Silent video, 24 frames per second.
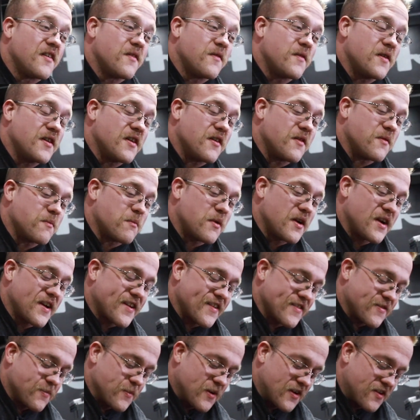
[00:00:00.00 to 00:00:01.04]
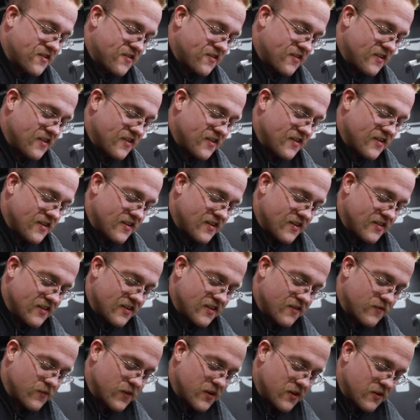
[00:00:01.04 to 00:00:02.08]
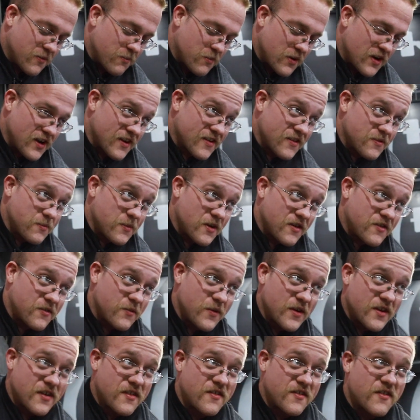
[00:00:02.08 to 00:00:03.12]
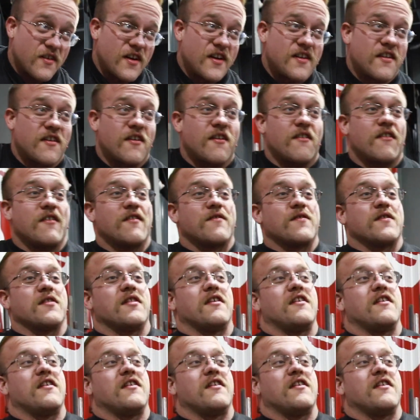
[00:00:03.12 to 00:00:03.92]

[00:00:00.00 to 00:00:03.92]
we don't break as much. And then if we don't break as much, we can train harder for